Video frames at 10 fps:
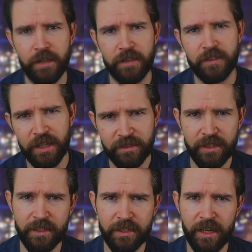So that's
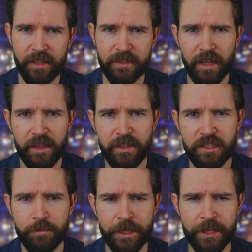it, guys. This
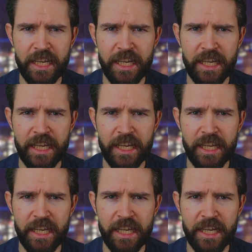has been the